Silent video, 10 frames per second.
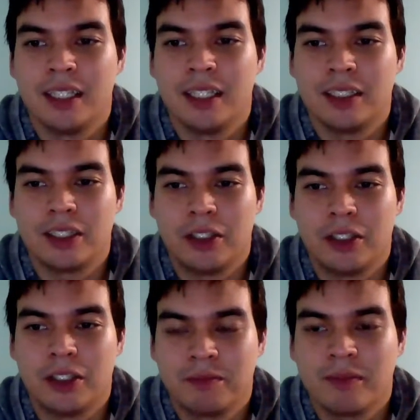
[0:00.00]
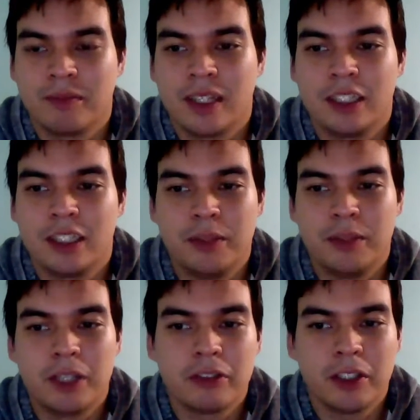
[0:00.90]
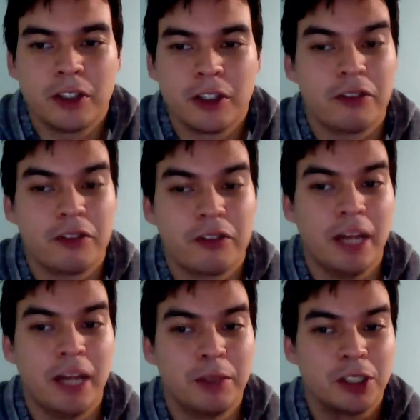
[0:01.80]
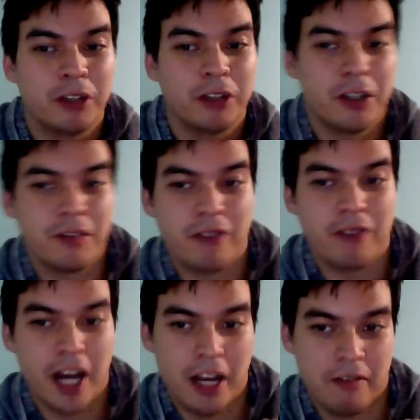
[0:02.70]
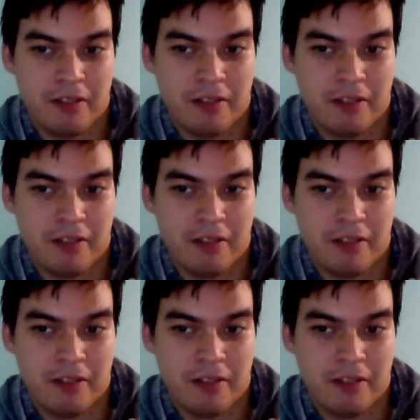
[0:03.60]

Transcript: So there are 3 numbers greater than 5.